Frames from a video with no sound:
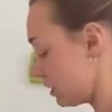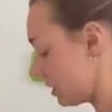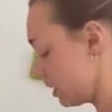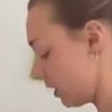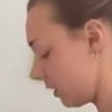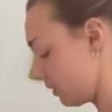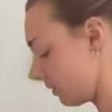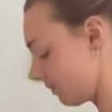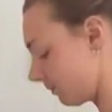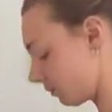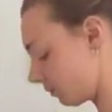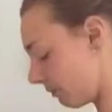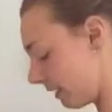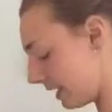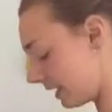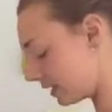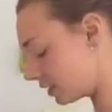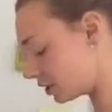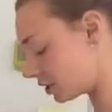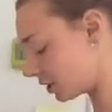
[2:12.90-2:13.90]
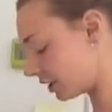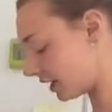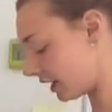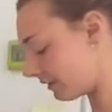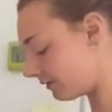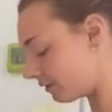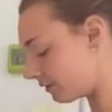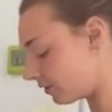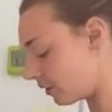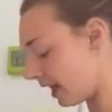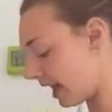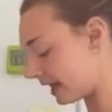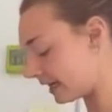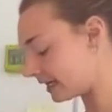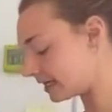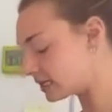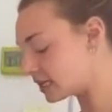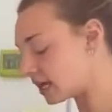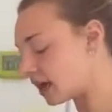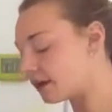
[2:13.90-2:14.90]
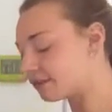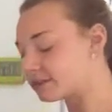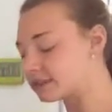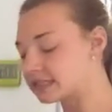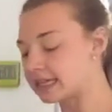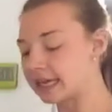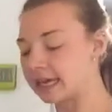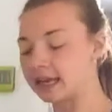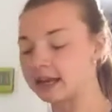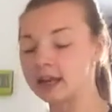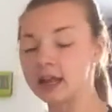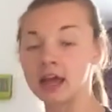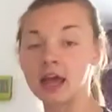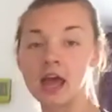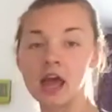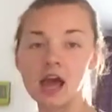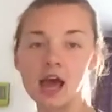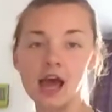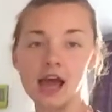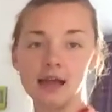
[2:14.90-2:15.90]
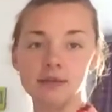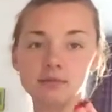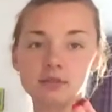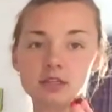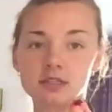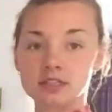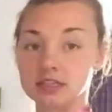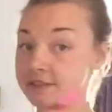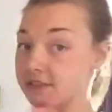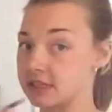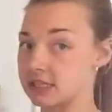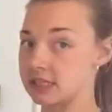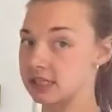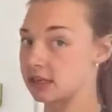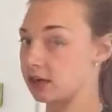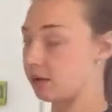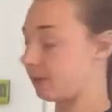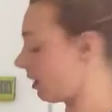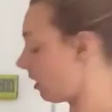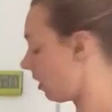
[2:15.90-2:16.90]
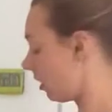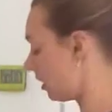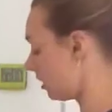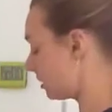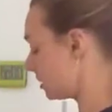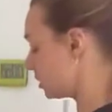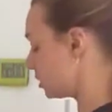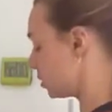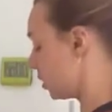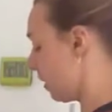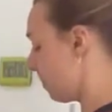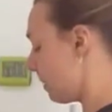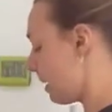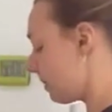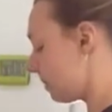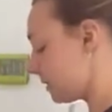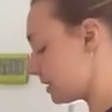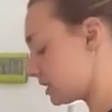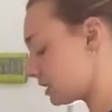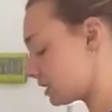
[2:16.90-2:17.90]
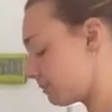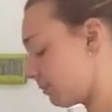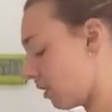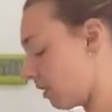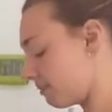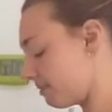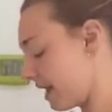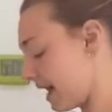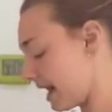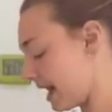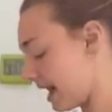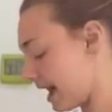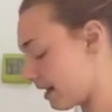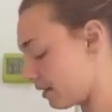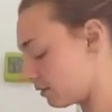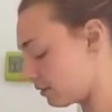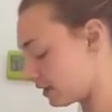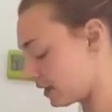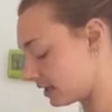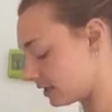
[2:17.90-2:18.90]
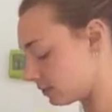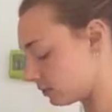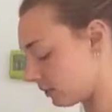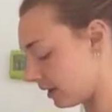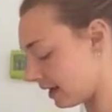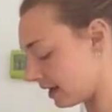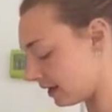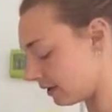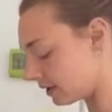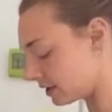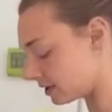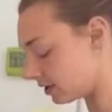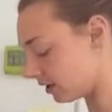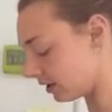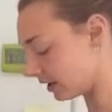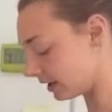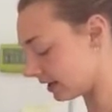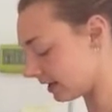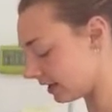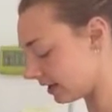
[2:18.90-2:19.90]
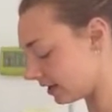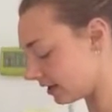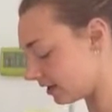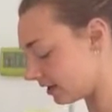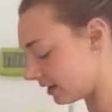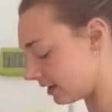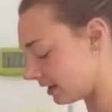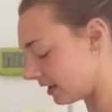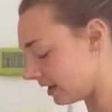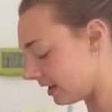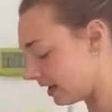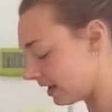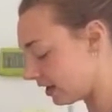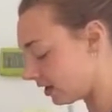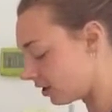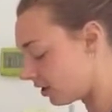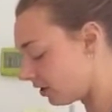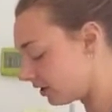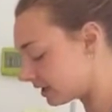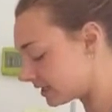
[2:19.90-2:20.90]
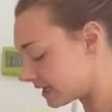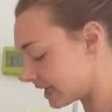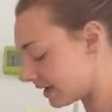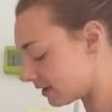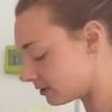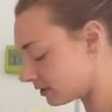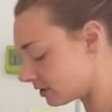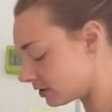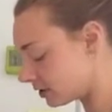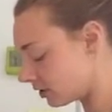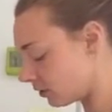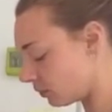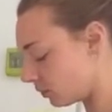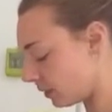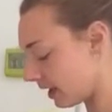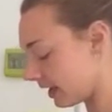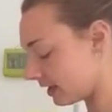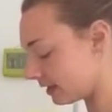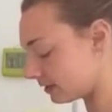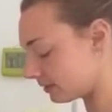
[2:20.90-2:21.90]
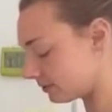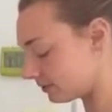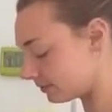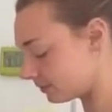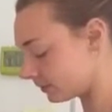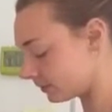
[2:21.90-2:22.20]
So making sure if you've got any tough skin, so stuff that's a little bit harder to chop up, we just pop that out as well. It's not going to cook down so well.